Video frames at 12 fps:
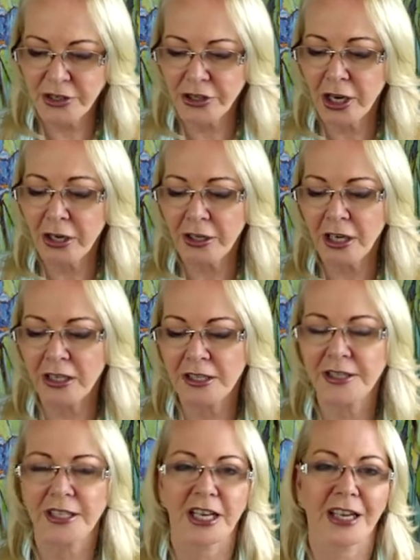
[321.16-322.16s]
John
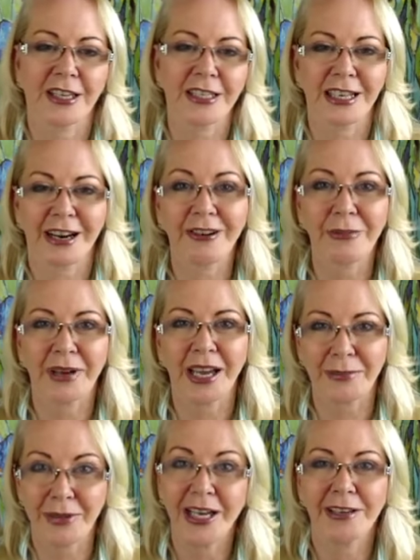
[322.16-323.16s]
Holland's Psychic Tarot
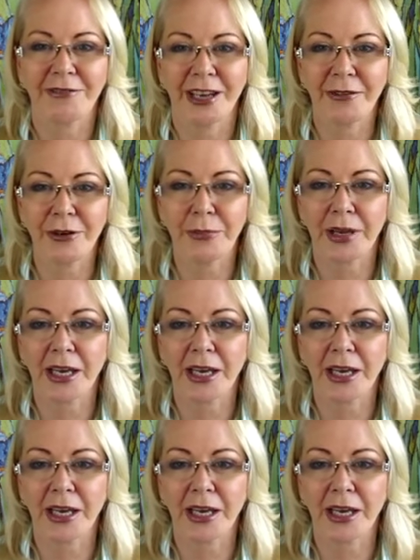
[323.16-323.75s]
pack, my favorite